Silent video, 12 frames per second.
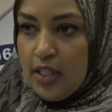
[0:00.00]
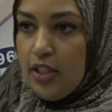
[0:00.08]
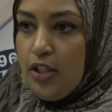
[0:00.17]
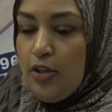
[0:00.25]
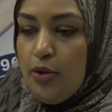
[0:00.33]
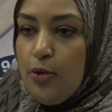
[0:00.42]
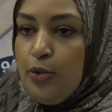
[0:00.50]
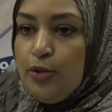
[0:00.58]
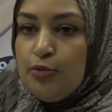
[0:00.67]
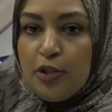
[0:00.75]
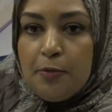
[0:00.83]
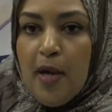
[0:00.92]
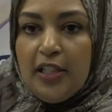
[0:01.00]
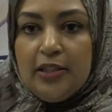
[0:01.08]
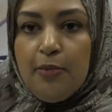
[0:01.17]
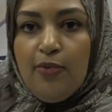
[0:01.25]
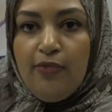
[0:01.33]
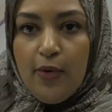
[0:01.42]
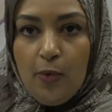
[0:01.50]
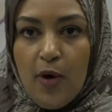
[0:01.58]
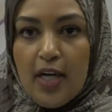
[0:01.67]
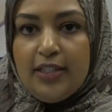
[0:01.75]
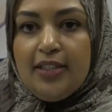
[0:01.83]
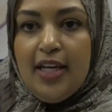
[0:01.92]
you know, who's responsible for
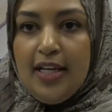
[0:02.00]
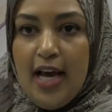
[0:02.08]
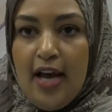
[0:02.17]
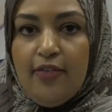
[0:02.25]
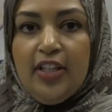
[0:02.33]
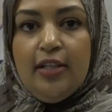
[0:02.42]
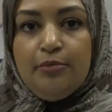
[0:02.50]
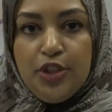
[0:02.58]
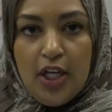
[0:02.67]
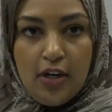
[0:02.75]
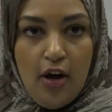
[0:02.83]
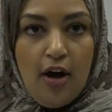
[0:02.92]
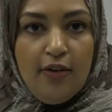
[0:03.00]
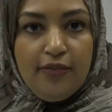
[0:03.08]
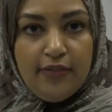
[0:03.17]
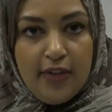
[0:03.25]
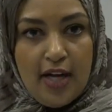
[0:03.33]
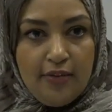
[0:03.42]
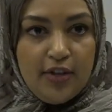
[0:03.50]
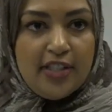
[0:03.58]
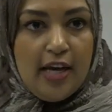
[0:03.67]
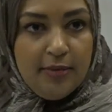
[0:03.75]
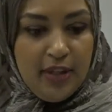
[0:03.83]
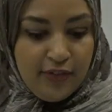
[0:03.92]
what and having them check off every
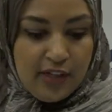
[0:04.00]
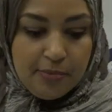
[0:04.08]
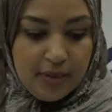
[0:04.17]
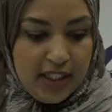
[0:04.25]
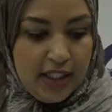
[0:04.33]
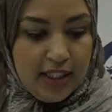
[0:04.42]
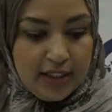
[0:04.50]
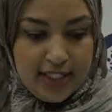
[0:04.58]
time they've completed a